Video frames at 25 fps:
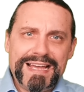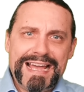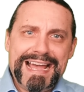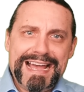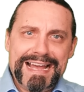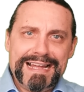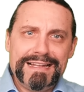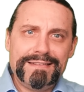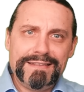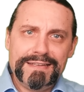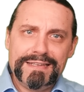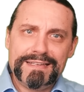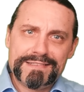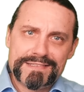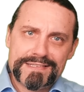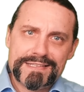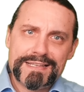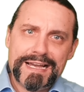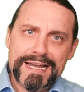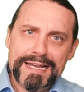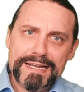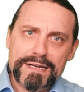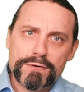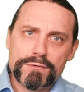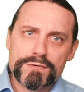adding
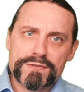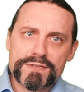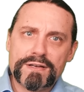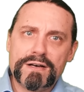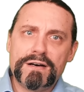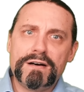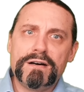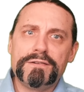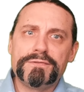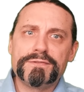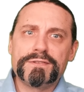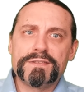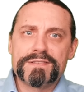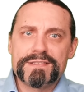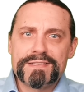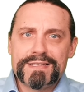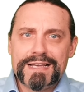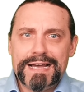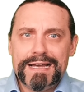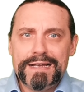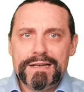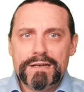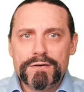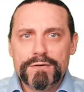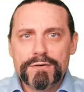silos after
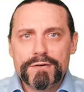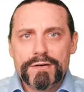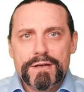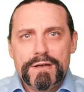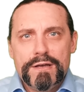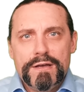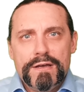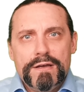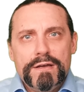silo.